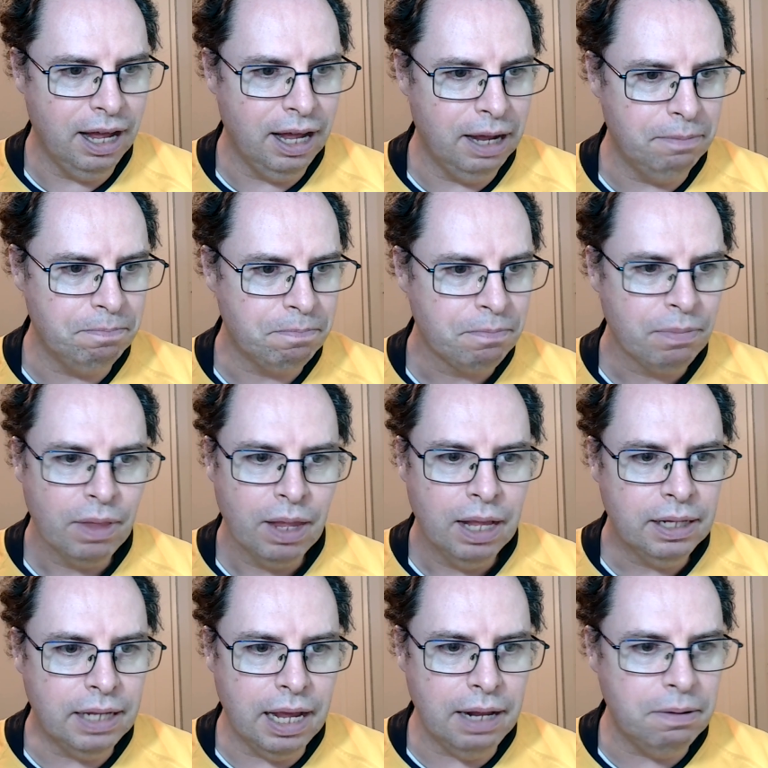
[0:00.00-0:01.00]

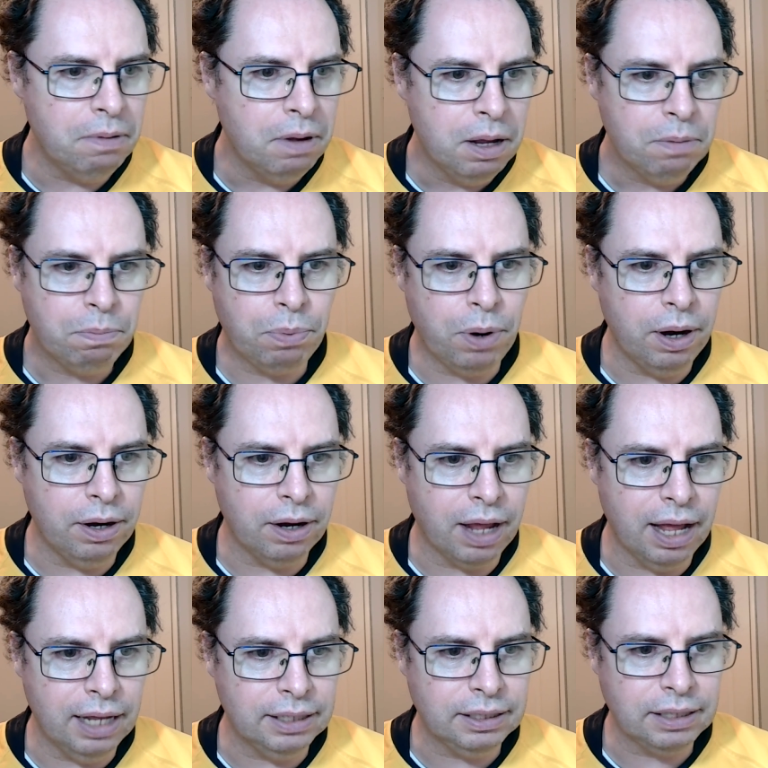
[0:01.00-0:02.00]
Then
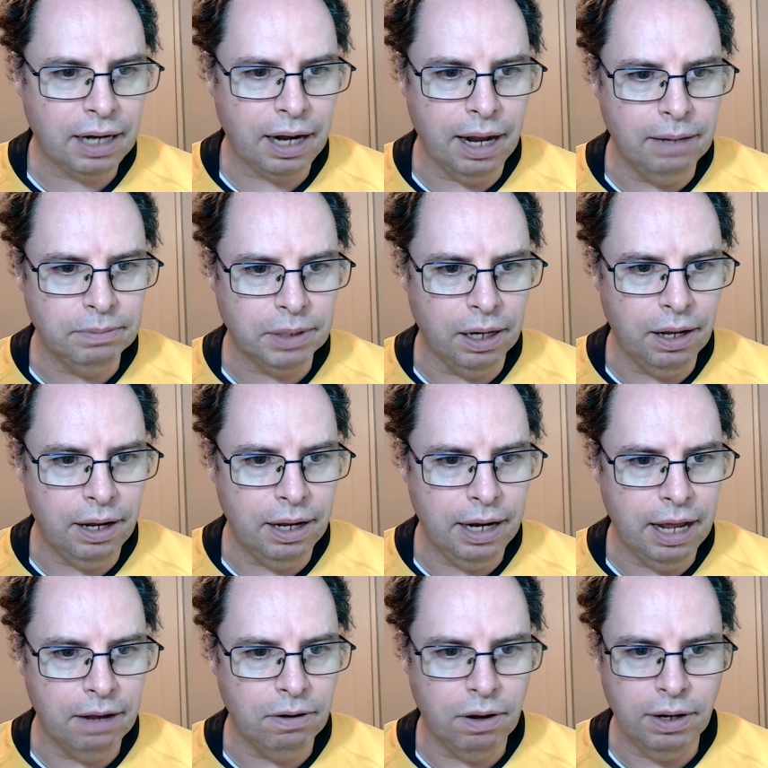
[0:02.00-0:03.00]
Prendergast claims the
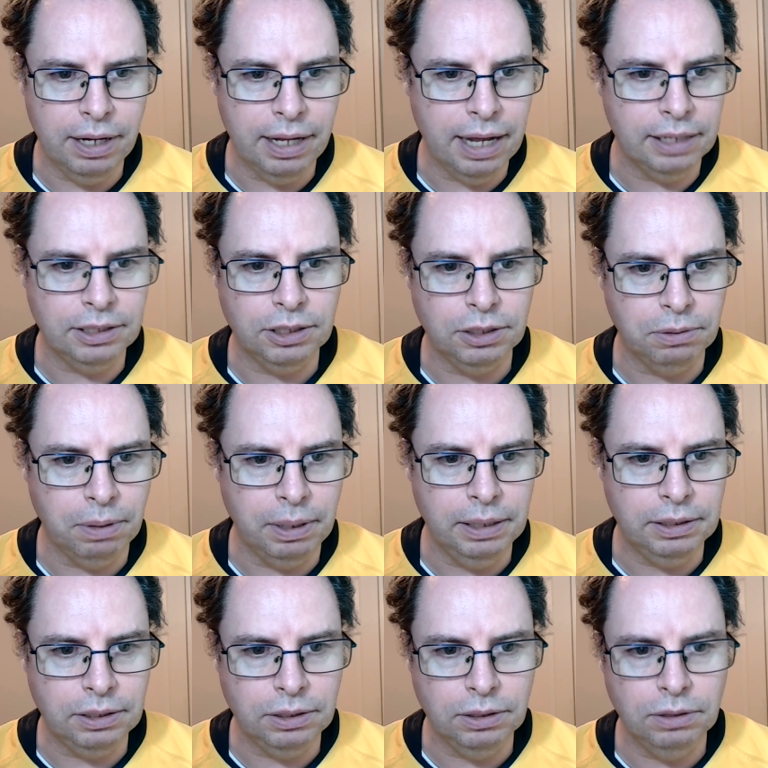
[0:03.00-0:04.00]
line out on the edge of
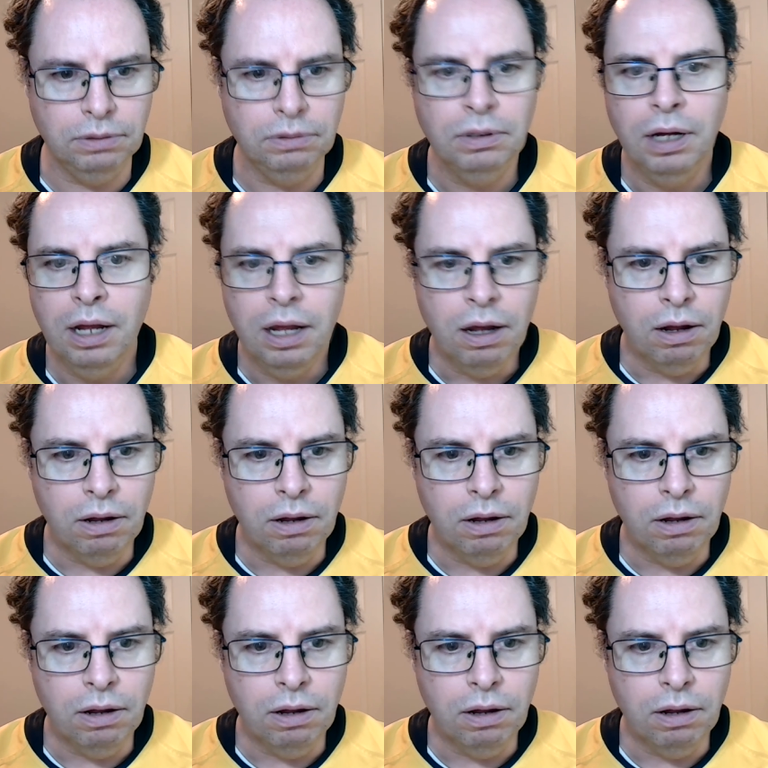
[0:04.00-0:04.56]
22.